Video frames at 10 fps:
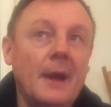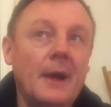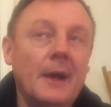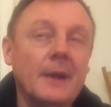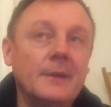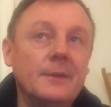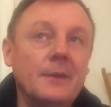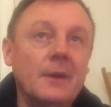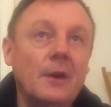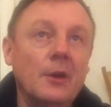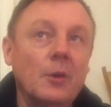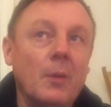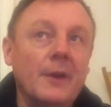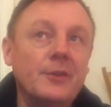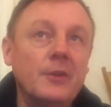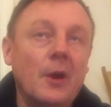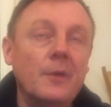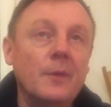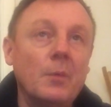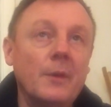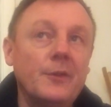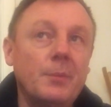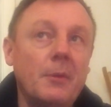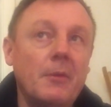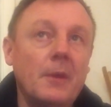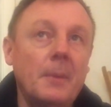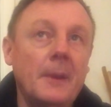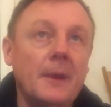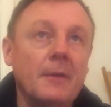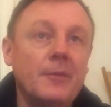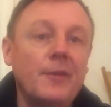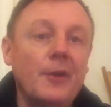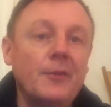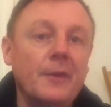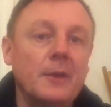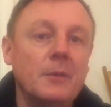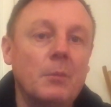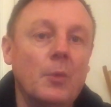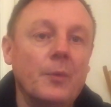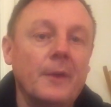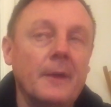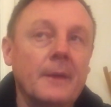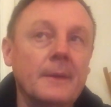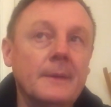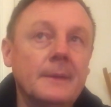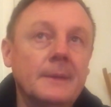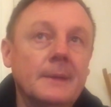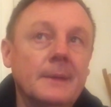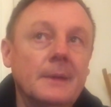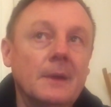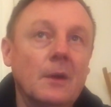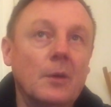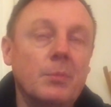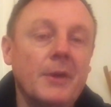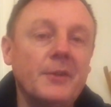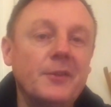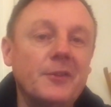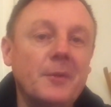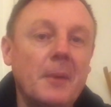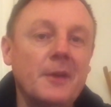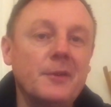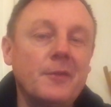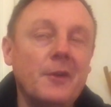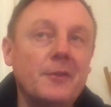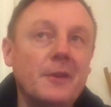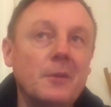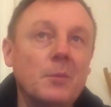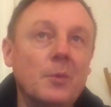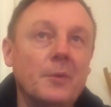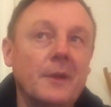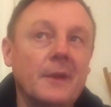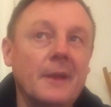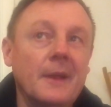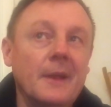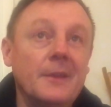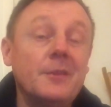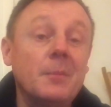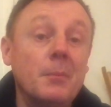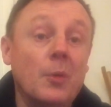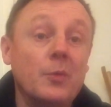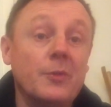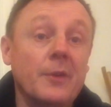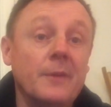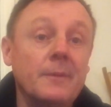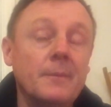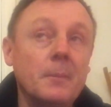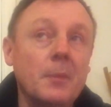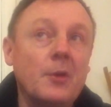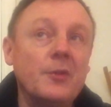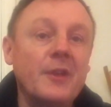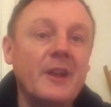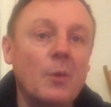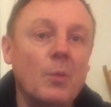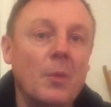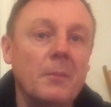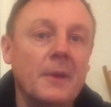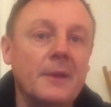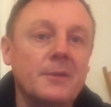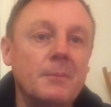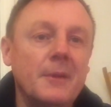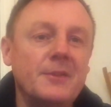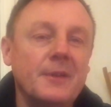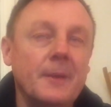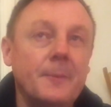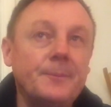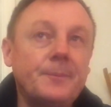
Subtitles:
And I always know that when spirit appear first thing in the morning, or presence appears first thing in the morning, it's important because they don't want me to miss it.